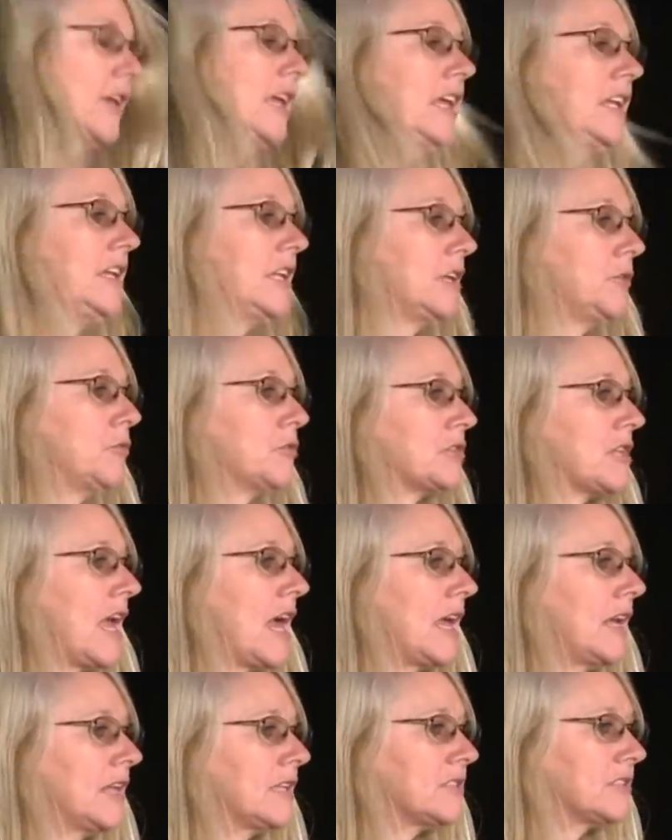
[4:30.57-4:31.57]
he did
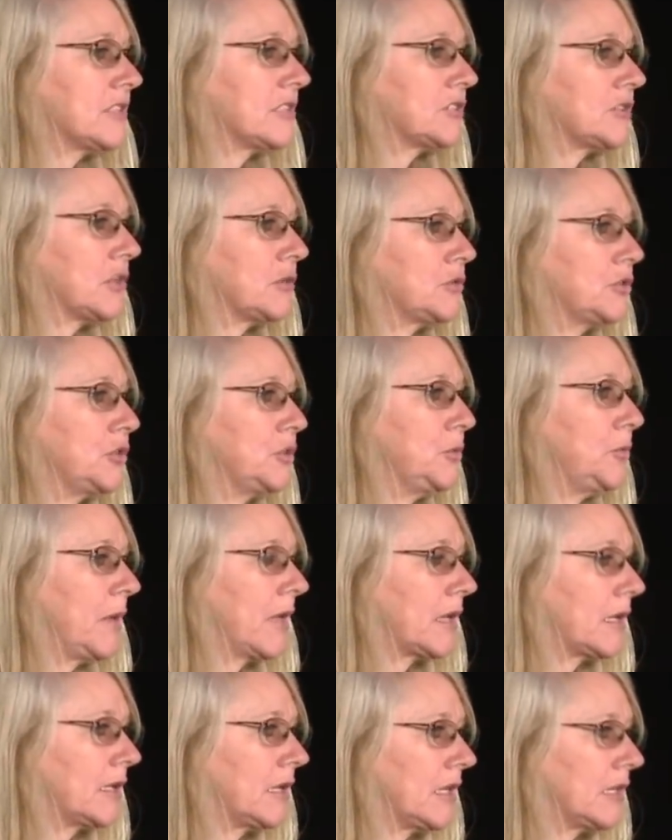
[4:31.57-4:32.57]
reside at 602
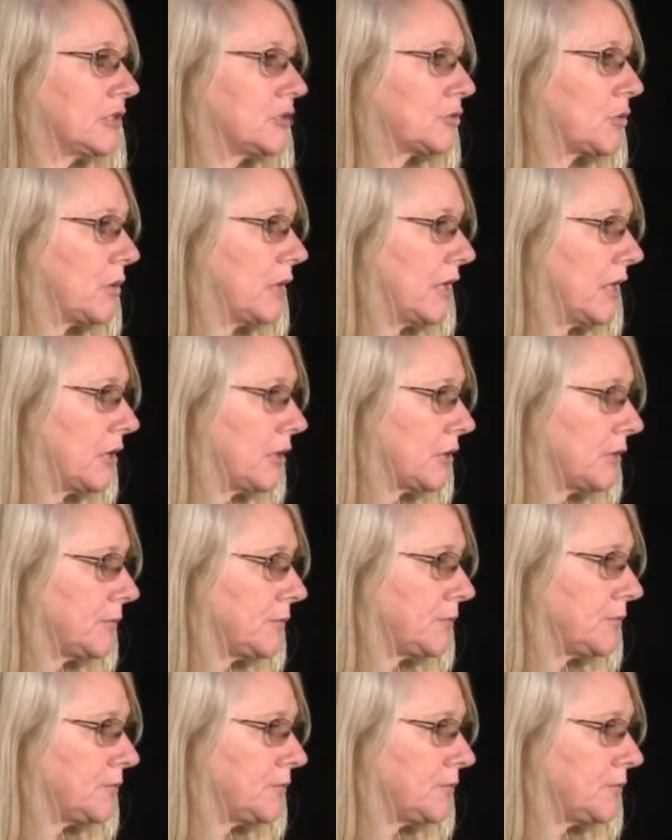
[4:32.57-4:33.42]
Piccadilly Square,